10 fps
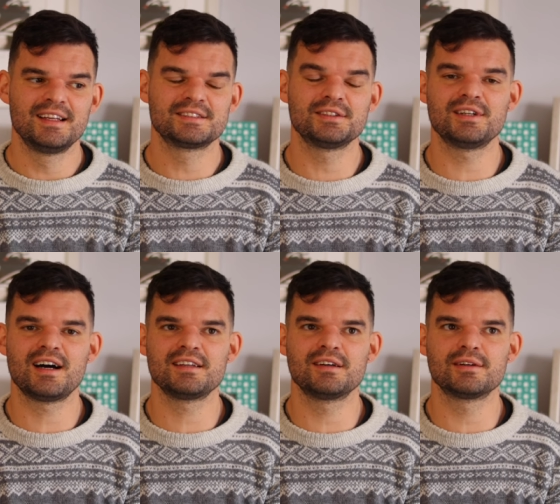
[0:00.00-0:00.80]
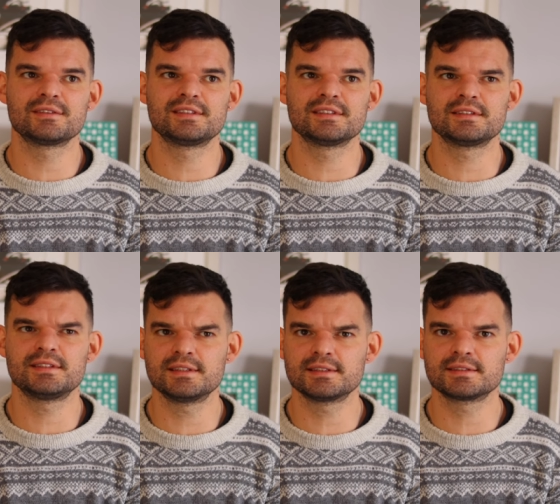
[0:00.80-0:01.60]
So I got uh,
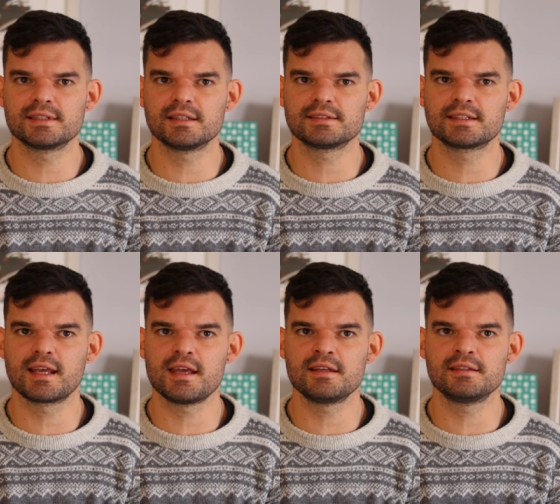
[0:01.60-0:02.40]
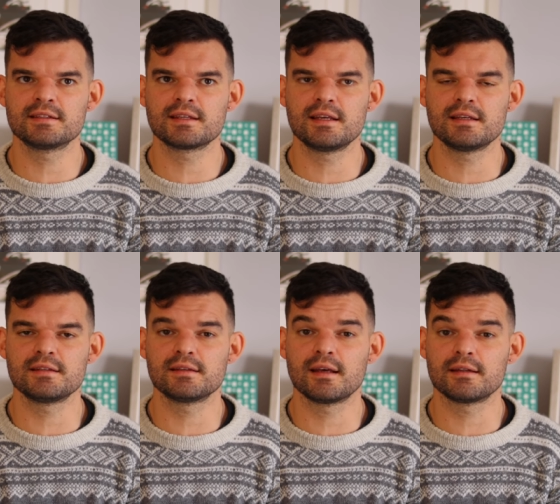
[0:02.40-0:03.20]
six skeins
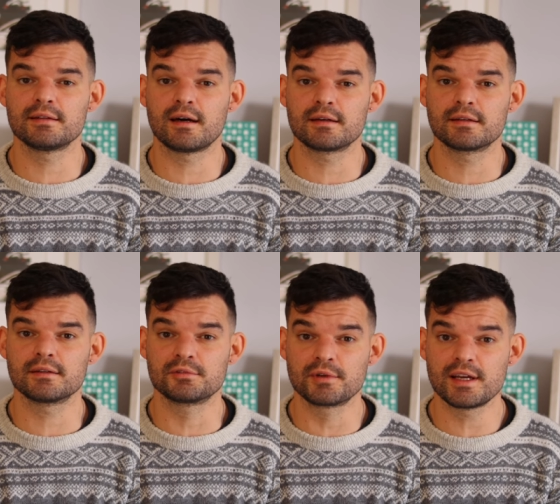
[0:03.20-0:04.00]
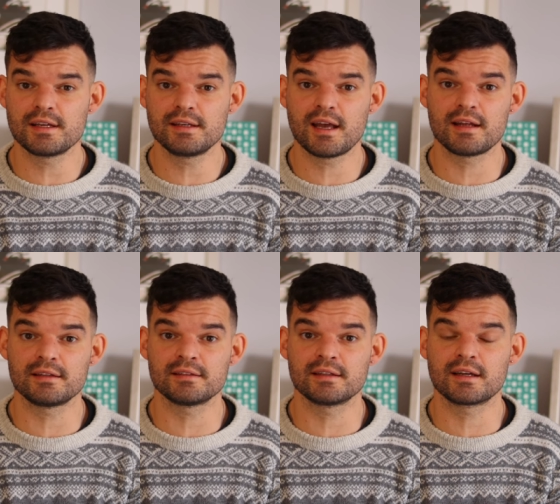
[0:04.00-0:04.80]
in uh, dark grey
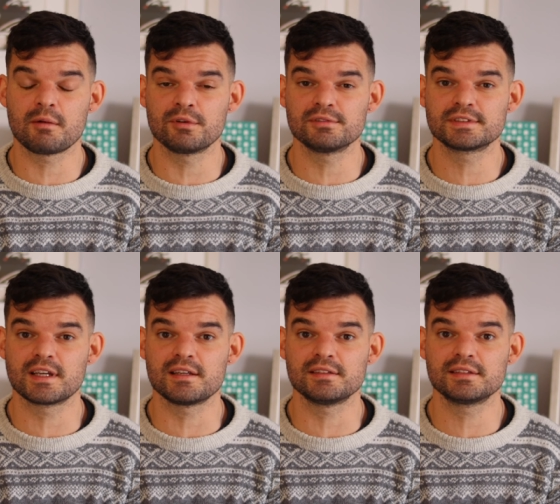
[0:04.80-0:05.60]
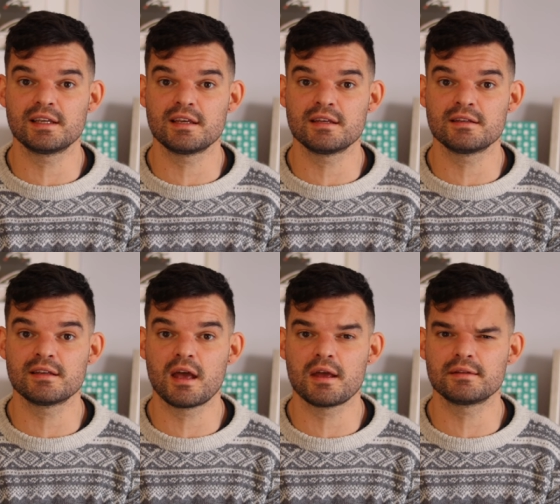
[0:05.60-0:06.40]
and a couple of skeins in
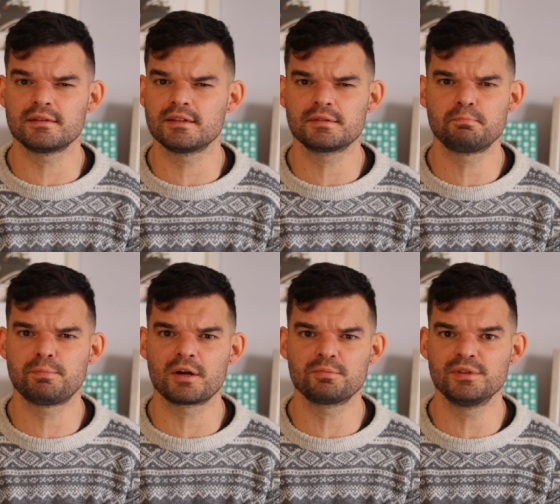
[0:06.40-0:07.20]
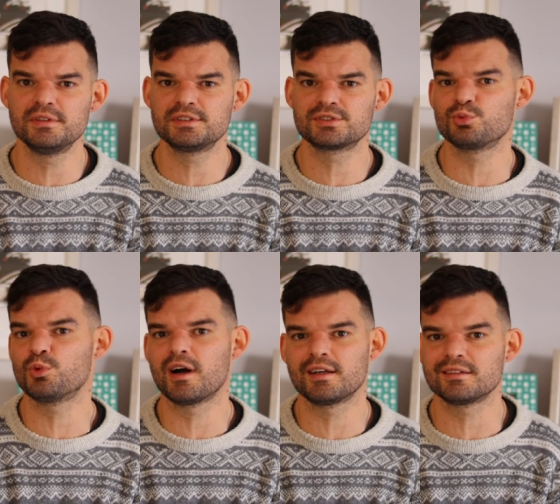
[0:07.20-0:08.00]
this purplish
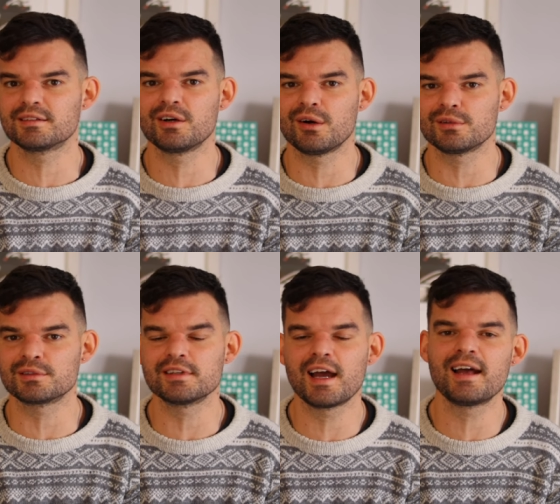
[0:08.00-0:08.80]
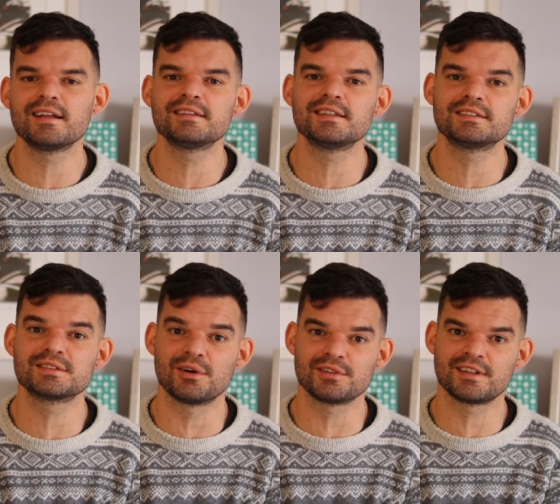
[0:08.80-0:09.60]
wine color and it's
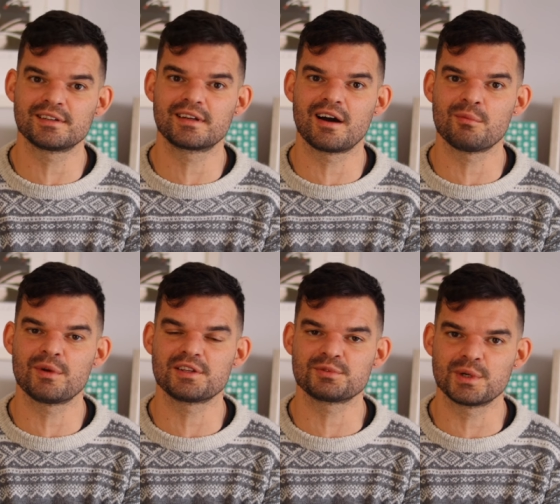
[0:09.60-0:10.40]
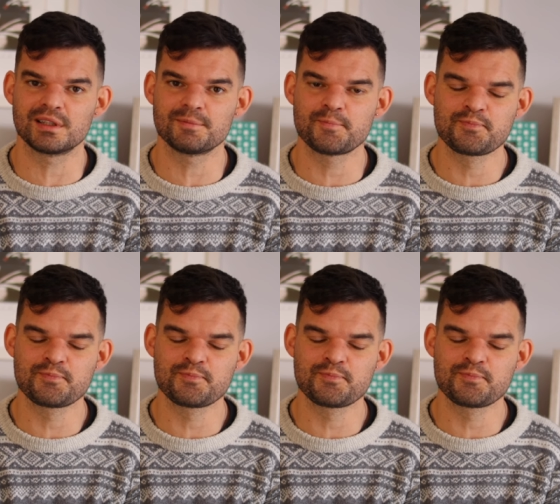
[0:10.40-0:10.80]
gonna come as well.